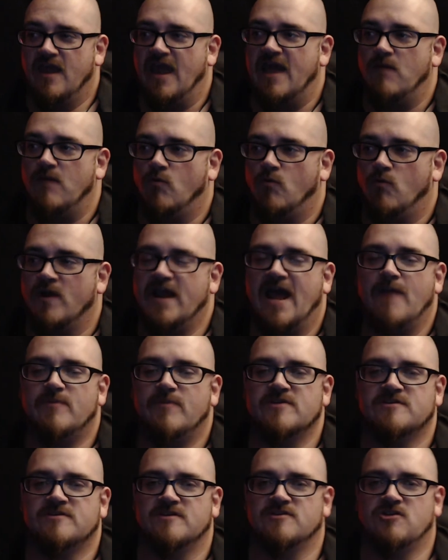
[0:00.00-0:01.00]
And what
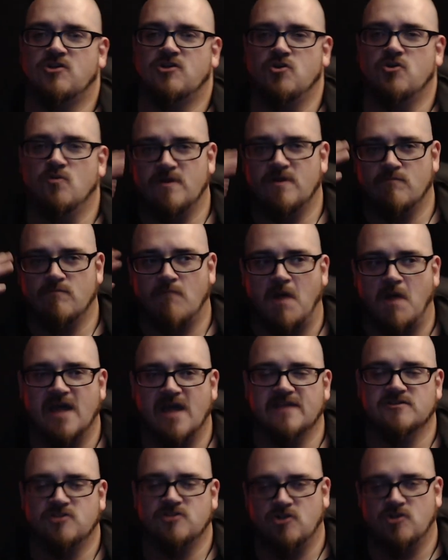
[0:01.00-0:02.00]
happens is human
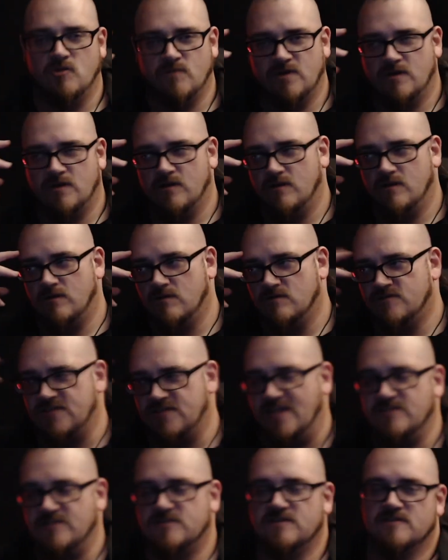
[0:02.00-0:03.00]
minds, human
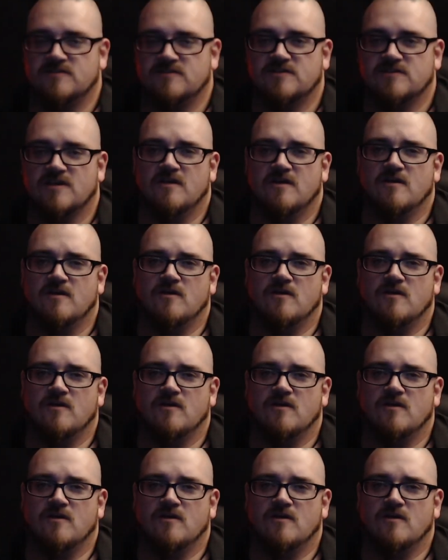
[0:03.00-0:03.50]
senses,